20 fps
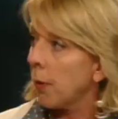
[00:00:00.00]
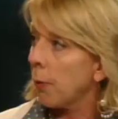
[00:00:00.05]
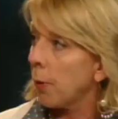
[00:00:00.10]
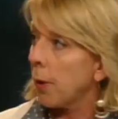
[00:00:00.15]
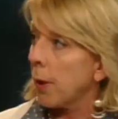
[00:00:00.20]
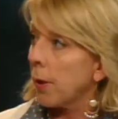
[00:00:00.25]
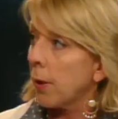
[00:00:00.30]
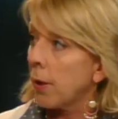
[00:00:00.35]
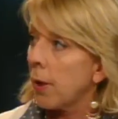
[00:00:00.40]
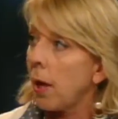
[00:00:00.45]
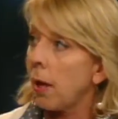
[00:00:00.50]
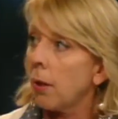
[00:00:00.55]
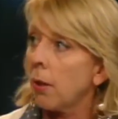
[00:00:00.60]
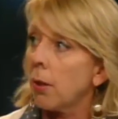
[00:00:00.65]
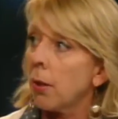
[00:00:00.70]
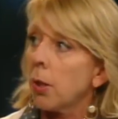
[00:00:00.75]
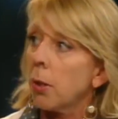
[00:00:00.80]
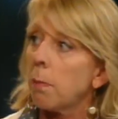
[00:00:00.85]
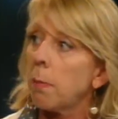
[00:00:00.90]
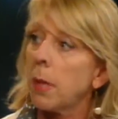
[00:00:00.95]
for the
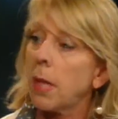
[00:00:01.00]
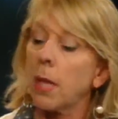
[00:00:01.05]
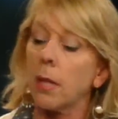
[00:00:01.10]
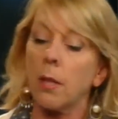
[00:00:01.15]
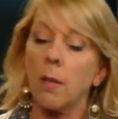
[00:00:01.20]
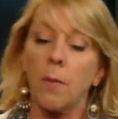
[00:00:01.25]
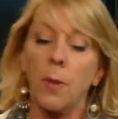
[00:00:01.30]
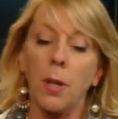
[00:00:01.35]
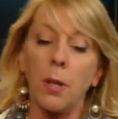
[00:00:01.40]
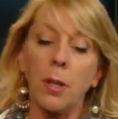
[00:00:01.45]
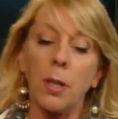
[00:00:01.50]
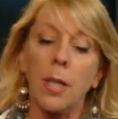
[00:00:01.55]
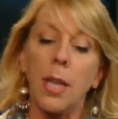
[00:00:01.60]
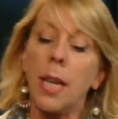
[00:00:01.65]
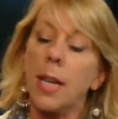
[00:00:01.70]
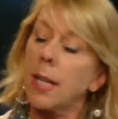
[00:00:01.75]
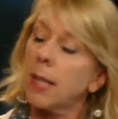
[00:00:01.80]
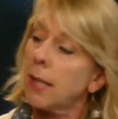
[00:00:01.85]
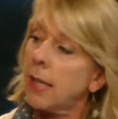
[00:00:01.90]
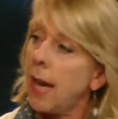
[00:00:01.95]
sellers really? because if they're
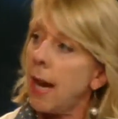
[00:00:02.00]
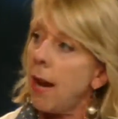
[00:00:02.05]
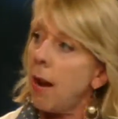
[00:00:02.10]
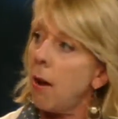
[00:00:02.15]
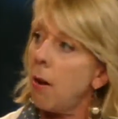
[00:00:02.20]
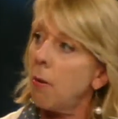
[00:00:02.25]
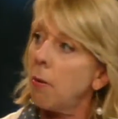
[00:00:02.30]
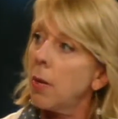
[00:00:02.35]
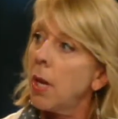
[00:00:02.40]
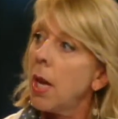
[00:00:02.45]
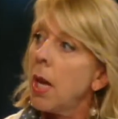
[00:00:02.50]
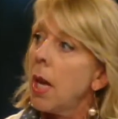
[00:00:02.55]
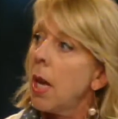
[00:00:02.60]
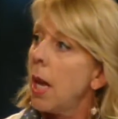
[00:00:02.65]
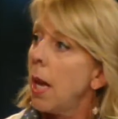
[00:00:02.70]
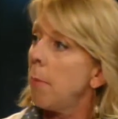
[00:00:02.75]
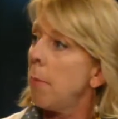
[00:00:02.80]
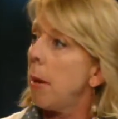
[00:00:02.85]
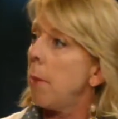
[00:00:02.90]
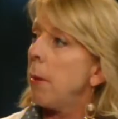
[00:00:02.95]
staying in town
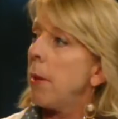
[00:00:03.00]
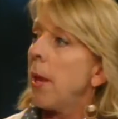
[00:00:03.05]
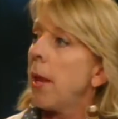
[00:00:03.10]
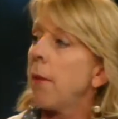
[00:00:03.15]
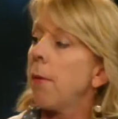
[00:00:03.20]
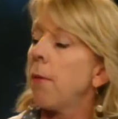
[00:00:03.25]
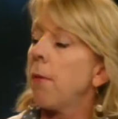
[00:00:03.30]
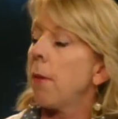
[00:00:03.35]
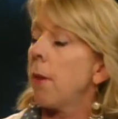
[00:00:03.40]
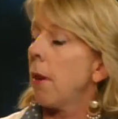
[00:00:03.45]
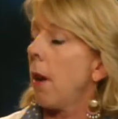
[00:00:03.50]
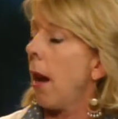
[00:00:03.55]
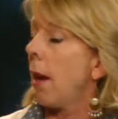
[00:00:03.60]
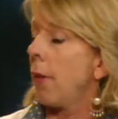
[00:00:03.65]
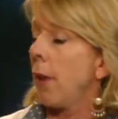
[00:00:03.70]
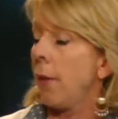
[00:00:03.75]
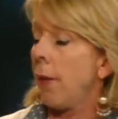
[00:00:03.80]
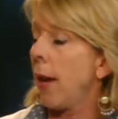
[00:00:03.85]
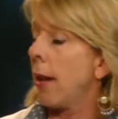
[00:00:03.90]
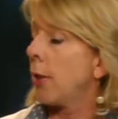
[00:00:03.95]
and maybe they've
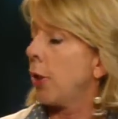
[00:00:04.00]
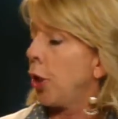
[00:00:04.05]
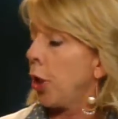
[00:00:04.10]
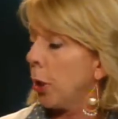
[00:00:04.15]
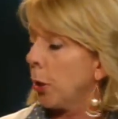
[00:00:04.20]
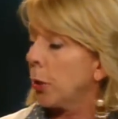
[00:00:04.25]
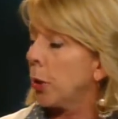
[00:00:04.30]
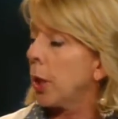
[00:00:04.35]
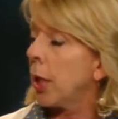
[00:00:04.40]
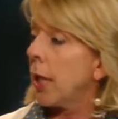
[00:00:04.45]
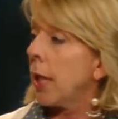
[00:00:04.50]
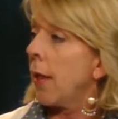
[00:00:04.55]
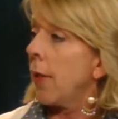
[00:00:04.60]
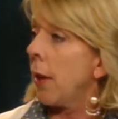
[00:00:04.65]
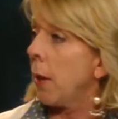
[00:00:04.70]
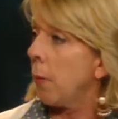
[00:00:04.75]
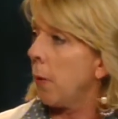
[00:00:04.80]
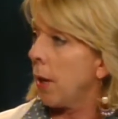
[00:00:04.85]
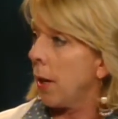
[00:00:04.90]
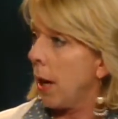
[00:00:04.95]
they've had children and they
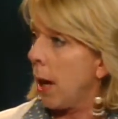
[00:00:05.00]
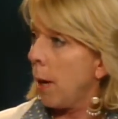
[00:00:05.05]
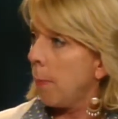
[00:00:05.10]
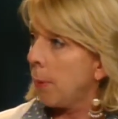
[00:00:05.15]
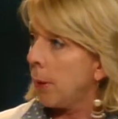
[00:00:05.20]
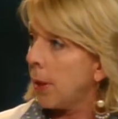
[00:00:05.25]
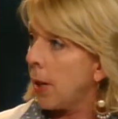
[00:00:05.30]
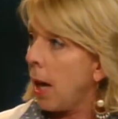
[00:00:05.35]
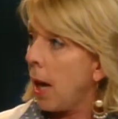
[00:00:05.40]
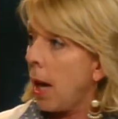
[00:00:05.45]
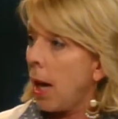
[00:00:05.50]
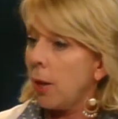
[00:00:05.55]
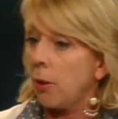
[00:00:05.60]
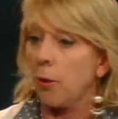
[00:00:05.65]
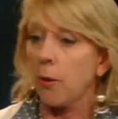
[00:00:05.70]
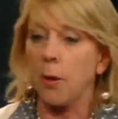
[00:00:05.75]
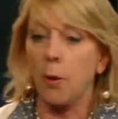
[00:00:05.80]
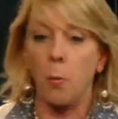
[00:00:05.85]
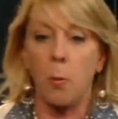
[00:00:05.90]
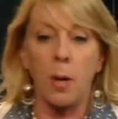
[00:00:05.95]
mm-hmm. want to upsize or
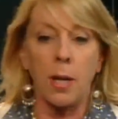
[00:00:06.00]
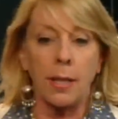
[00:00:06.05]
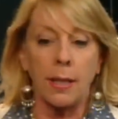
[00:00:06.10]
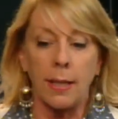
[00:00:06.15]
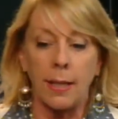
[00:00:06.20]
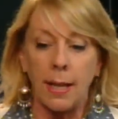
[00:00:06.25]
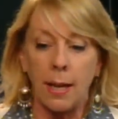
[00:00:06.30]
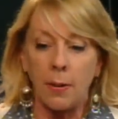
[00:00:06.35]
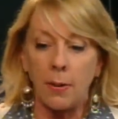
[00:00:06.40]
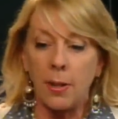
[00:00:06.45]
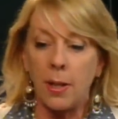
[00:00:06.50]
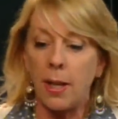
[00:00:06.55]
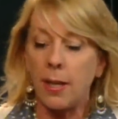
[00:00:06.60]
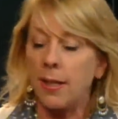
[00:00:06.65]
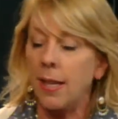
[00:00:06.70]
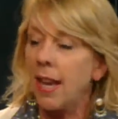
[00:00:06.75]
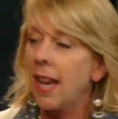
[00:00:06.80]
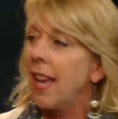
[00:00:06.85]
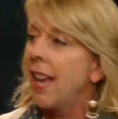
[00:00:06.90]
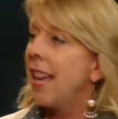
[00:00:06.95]
they're wanting to downsize,
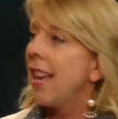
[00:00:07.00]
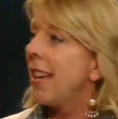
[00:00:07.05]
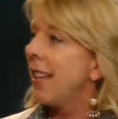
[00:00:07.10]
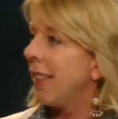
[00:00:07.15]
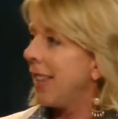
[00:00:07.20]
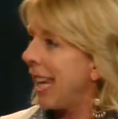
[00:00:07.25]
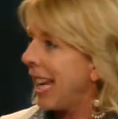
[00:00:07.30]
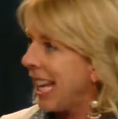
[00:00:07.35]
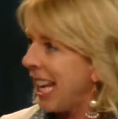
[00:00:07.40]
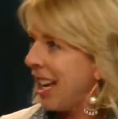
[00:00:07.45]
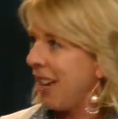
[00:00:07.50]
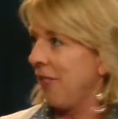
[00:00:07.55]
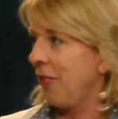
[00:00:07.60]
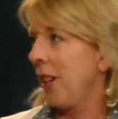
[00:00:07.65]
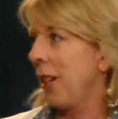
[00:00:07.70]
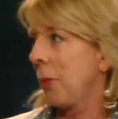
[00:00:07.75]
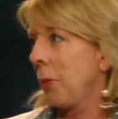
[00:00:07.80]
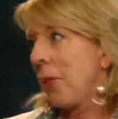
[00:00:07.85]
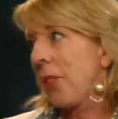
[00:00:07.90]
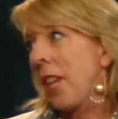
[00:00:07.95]
they can't
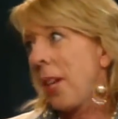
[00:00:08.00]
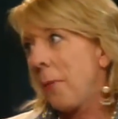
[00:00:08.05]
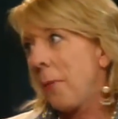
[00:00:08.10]
find what they